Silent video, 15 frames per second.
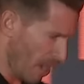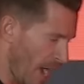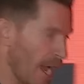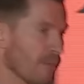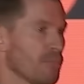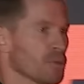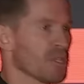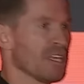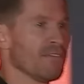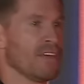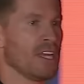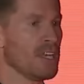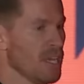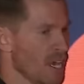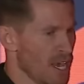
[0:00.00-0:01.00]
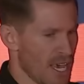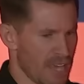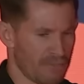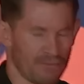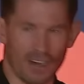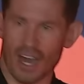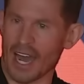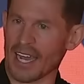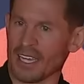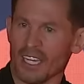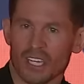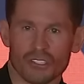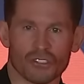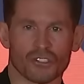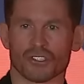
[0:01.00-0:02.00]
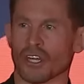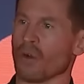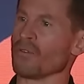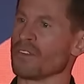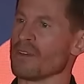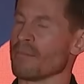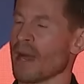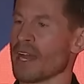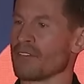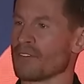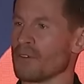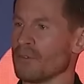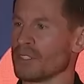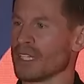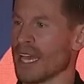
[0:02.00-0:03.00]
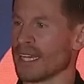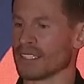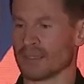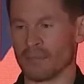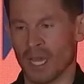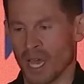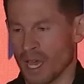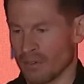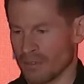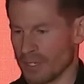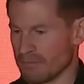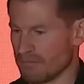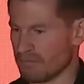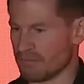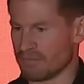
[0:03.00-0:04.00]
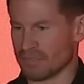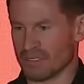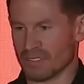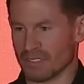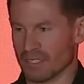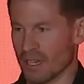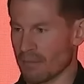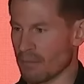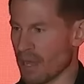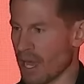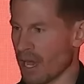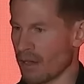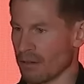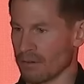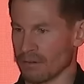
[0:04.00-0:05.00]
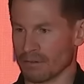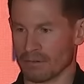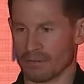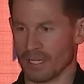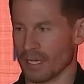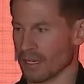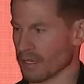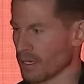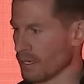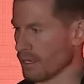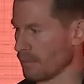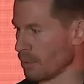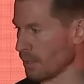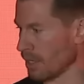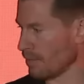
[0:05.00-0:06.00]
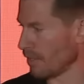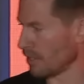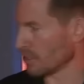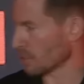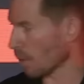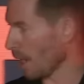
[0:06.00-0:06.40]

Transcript: I believe in it, if I show them my enthusiasm, then somehow they're going to believe in it as well.